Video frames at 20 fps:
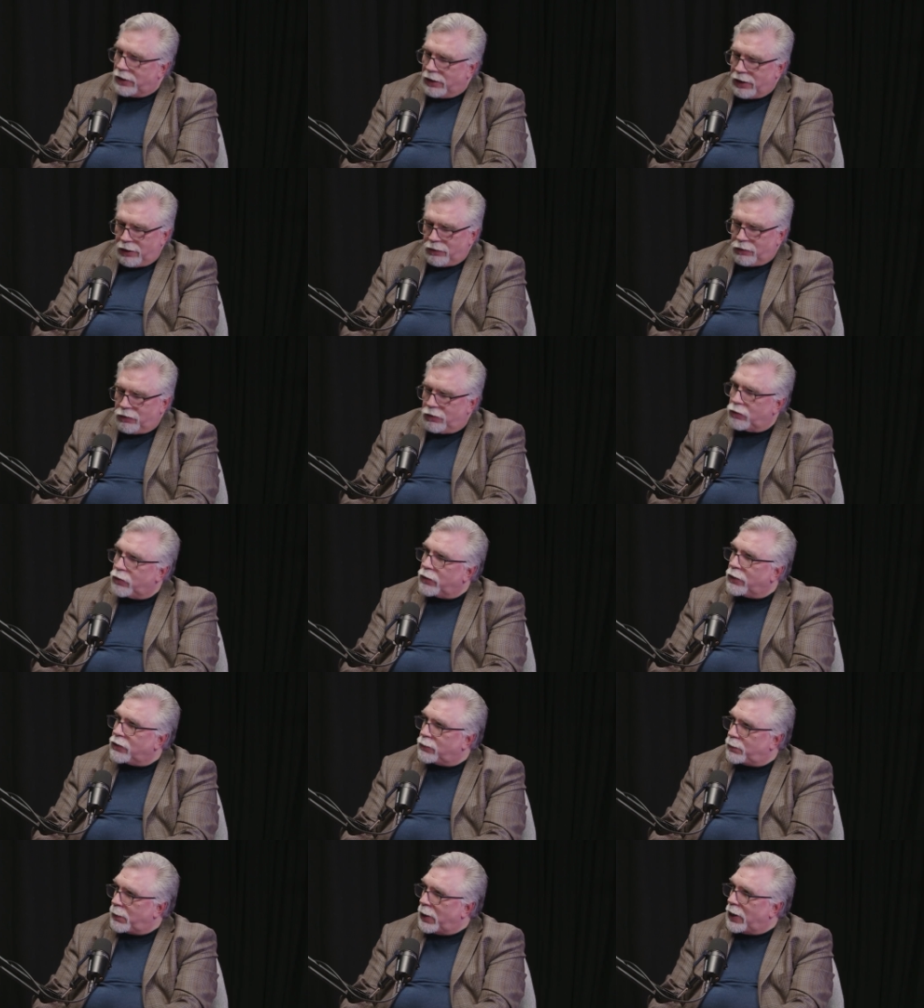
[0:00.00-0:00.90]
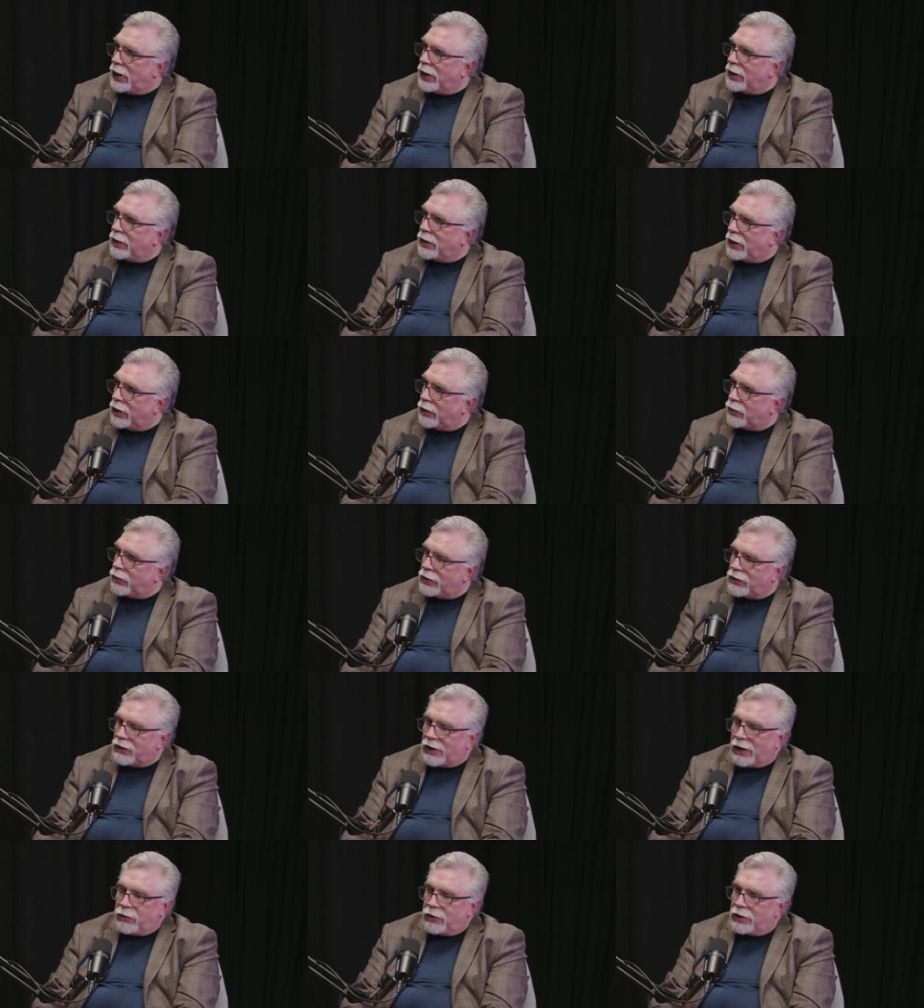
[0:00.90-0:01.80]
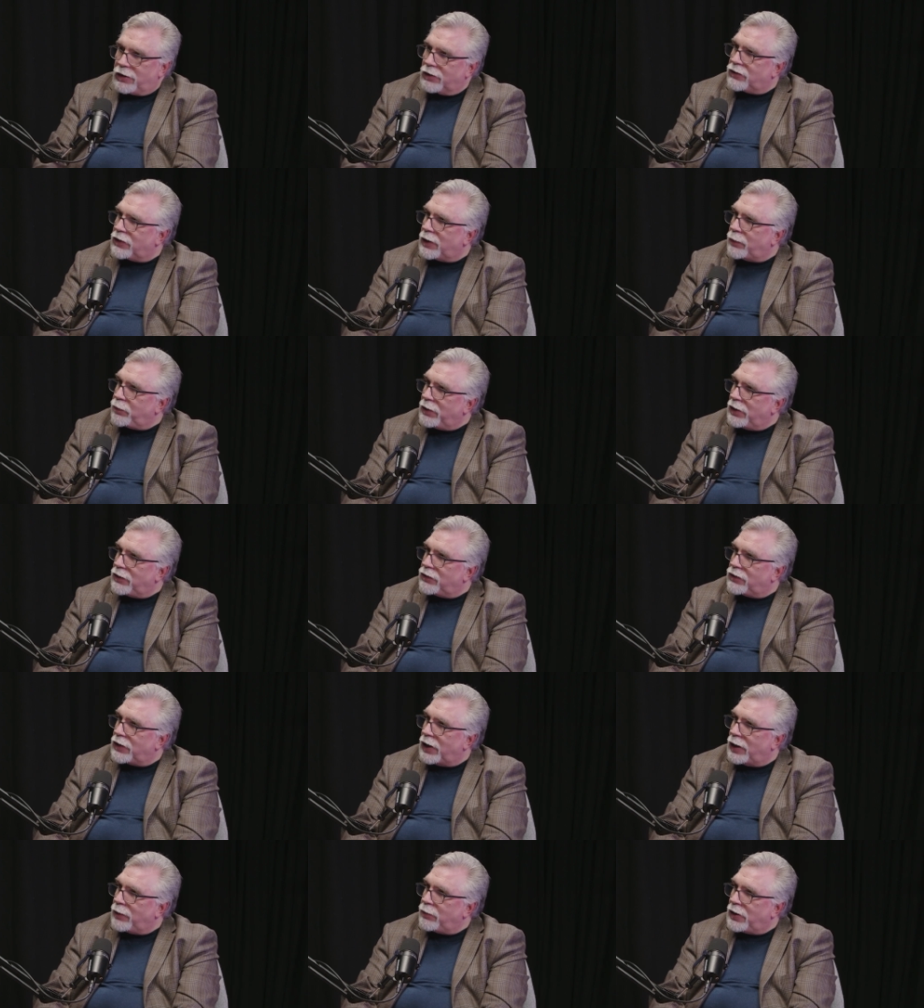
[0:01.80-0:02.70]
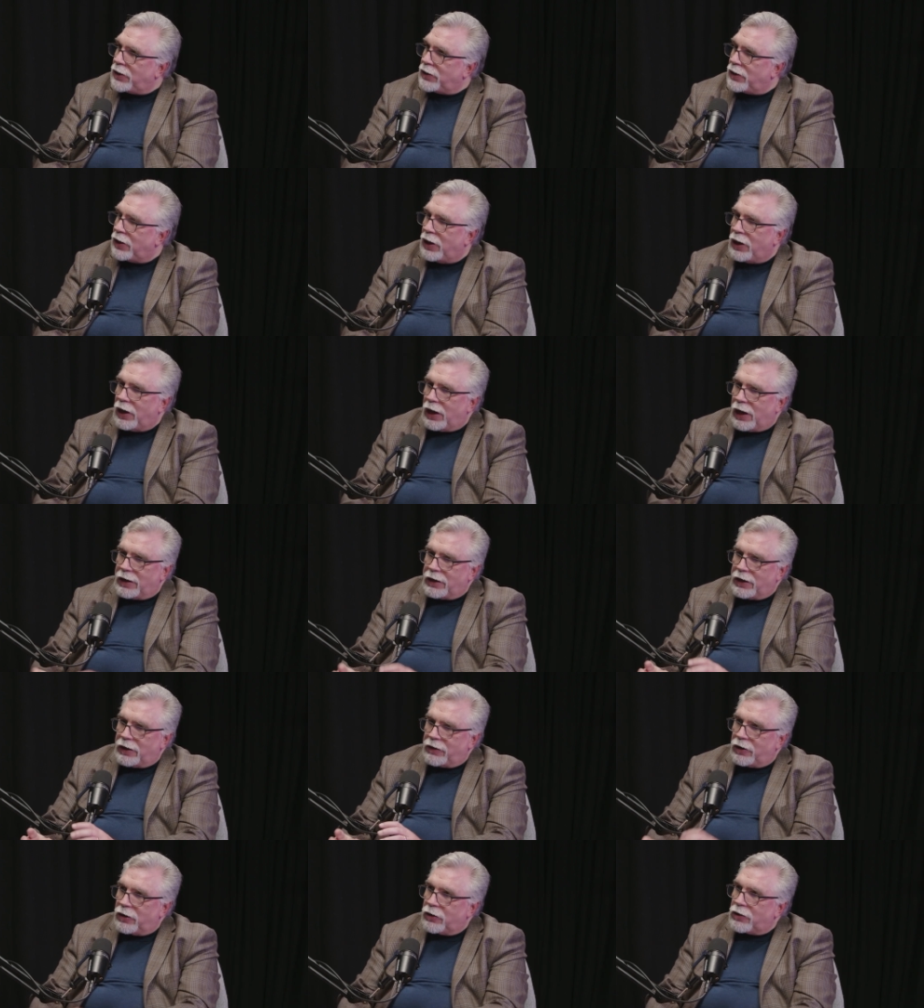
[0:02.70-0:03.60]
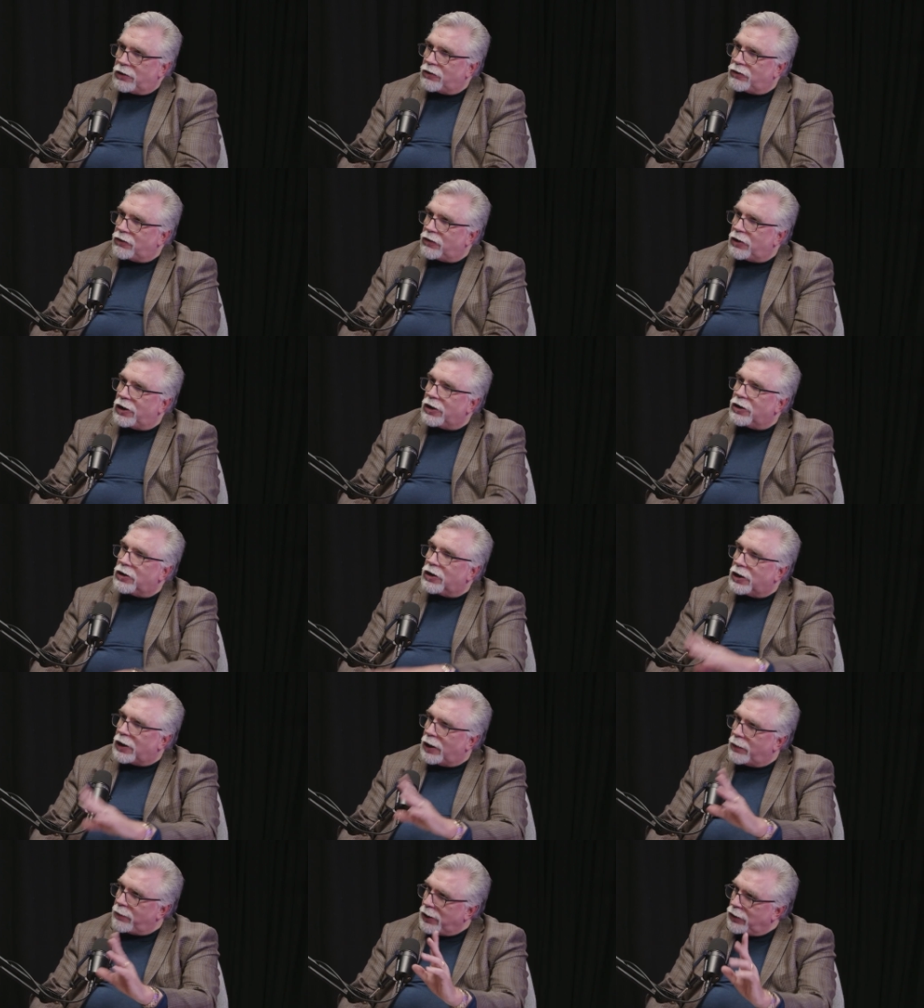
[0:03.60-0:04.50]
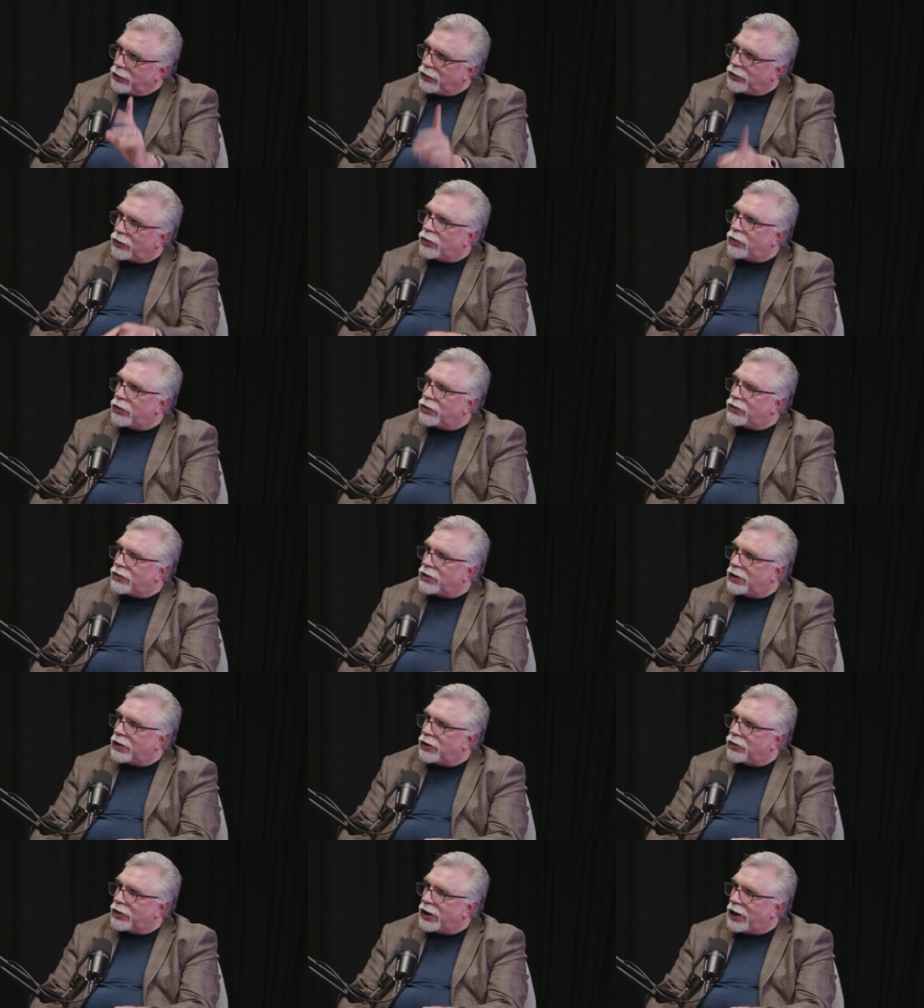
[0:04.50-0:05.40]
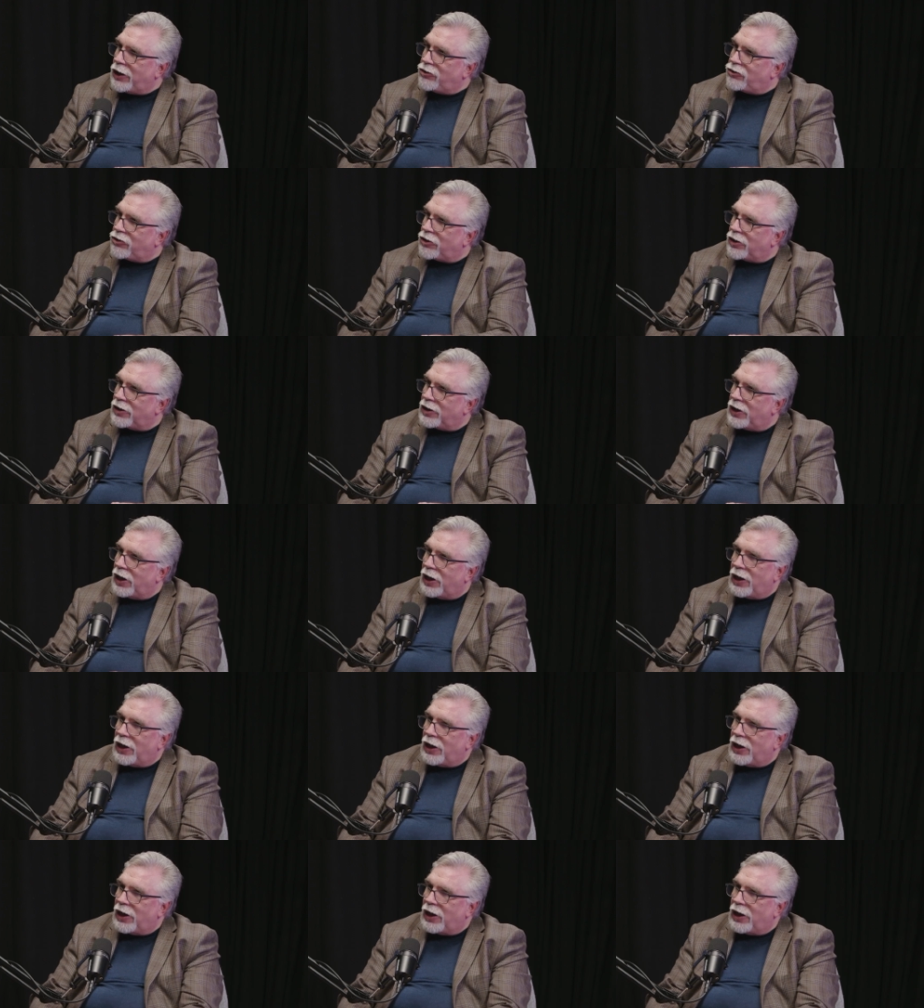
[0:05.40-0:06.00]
to respond. In other words, they would accept the assignment, and then they're going to start coming towards the location.